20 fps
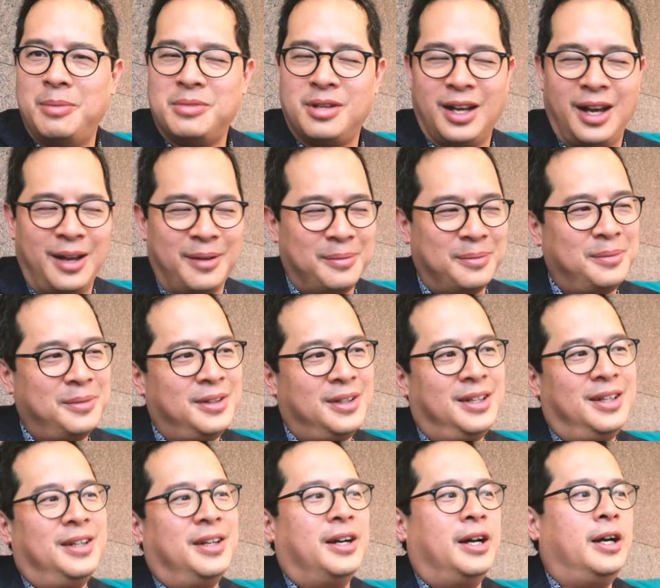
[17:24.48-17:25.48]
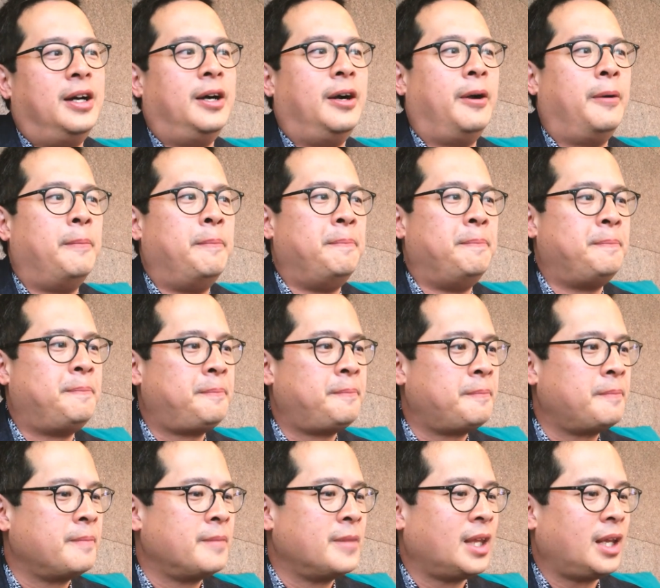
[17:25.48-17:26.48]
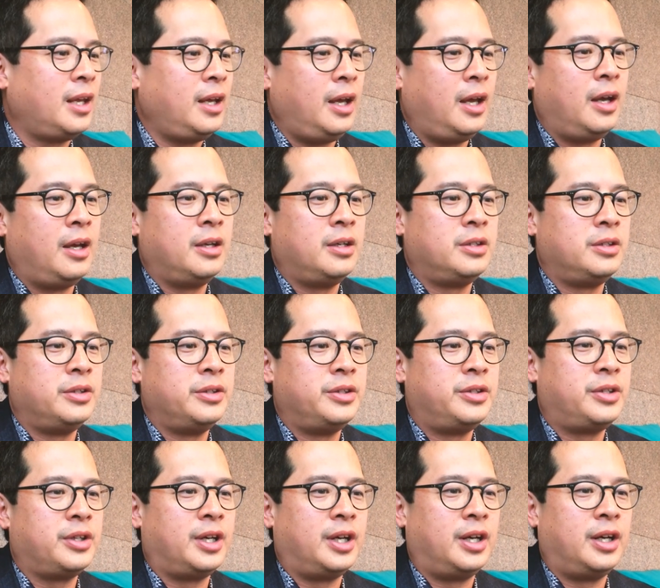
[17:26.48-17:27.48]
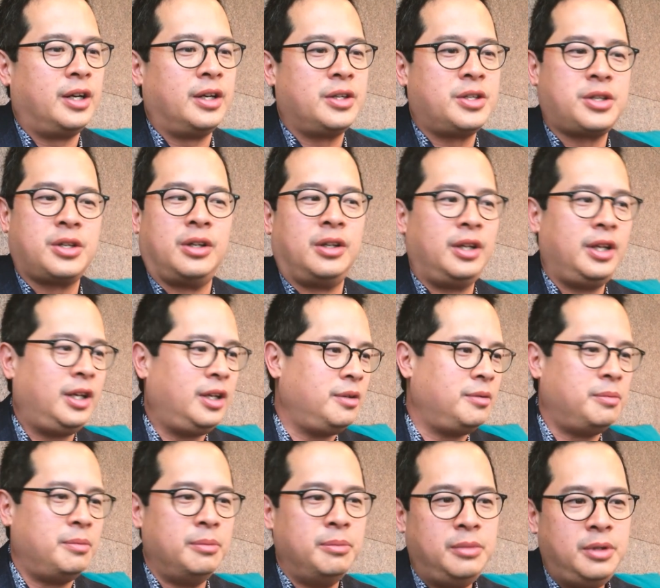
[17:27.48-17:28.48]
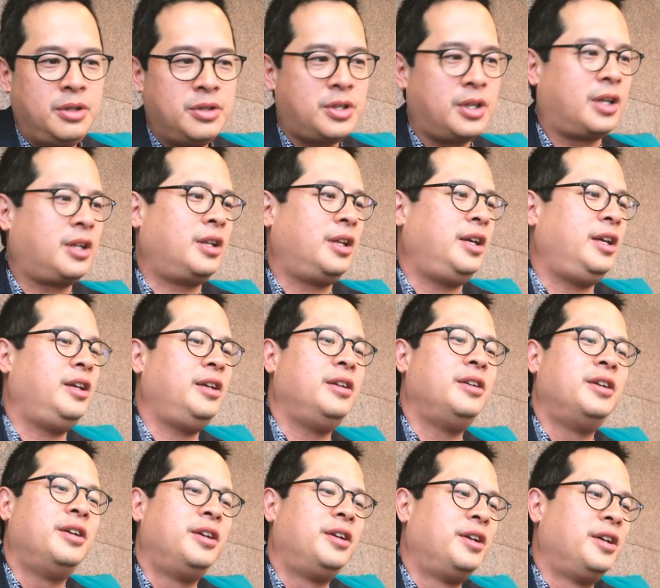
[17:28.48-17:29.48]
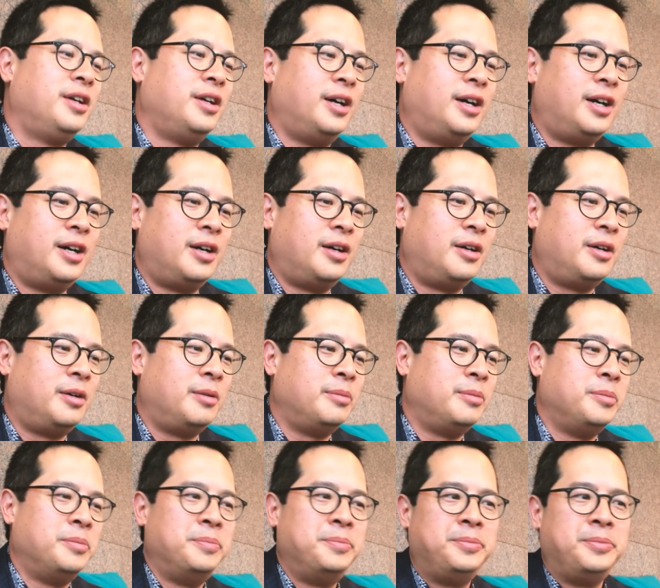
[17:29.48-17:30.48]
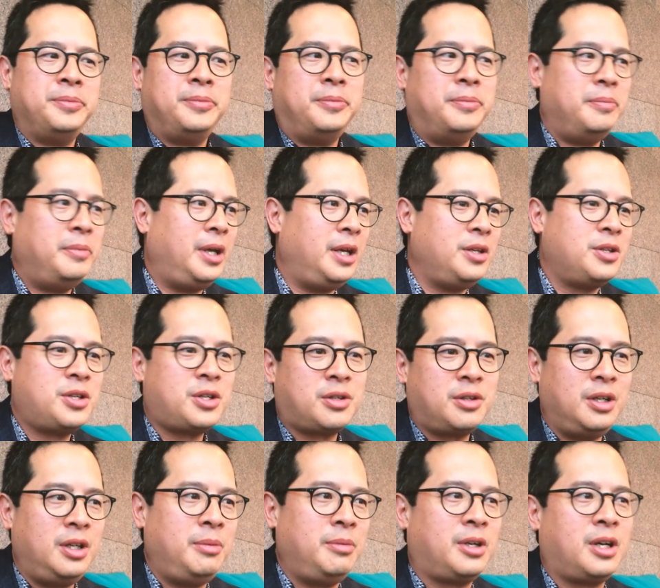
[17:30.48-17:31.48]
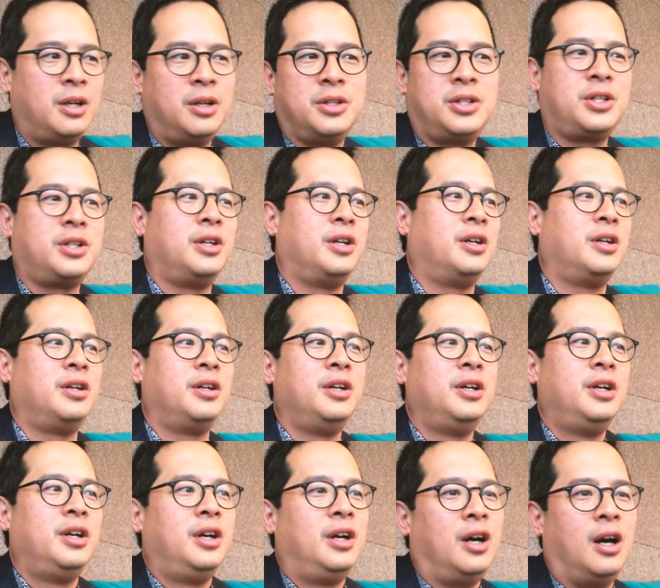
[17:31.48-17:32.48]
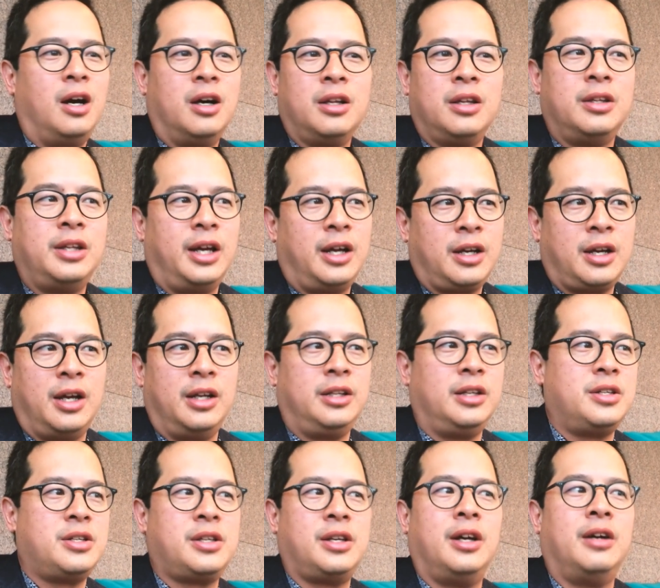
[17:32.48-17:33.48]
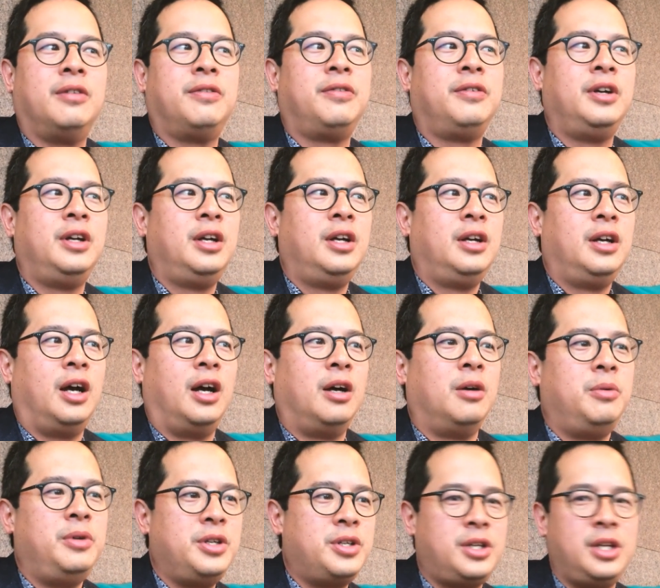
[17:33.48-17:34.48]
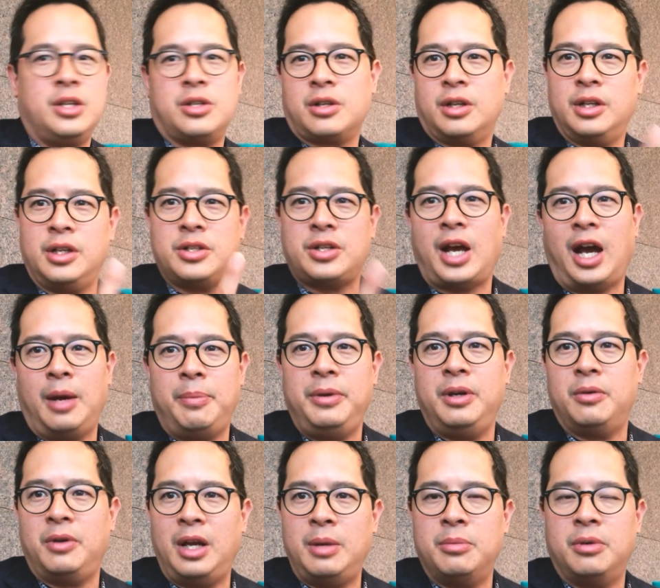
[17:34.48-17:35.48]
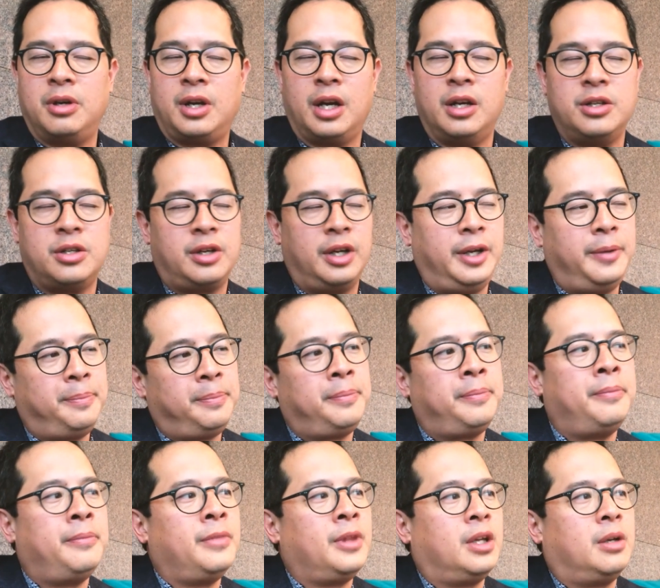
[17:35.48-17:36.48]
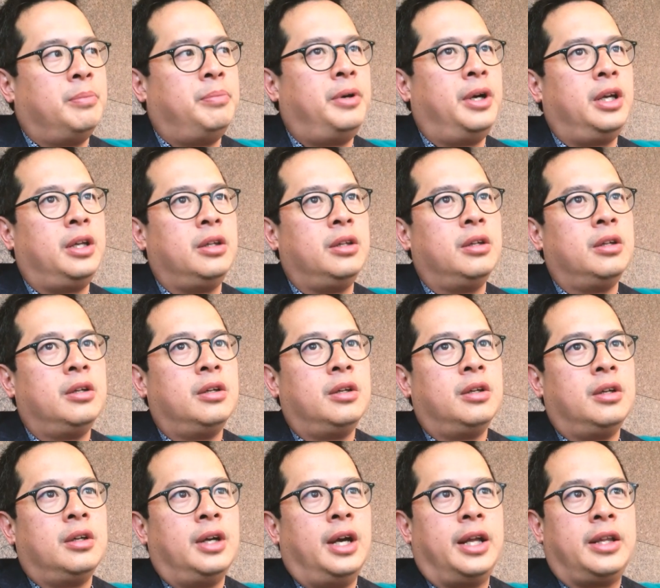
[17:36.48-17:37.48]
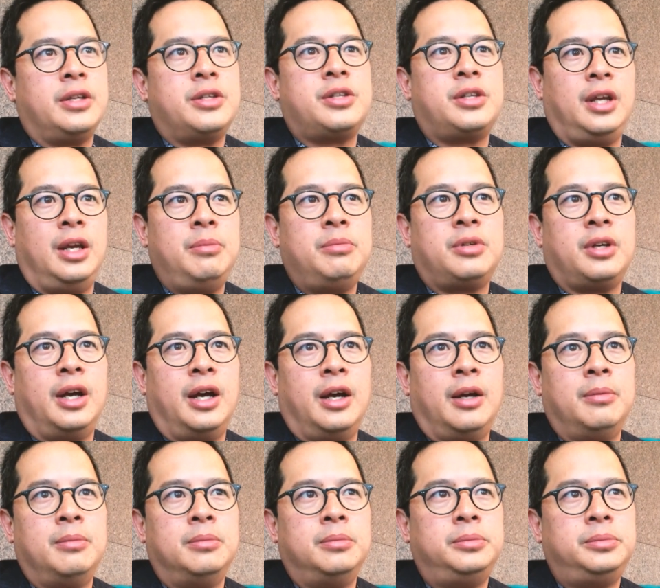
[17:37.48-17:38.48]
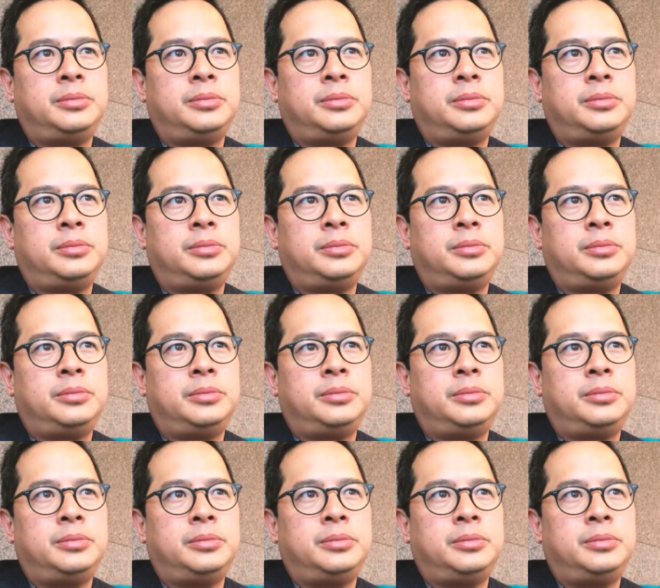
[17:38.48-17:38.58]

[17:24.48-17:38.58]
time. Um, and uh, certainly musically, um, mainstream culture, all of that kind of stuff, uh, we see sort of this happy rainbow country. But at the same time,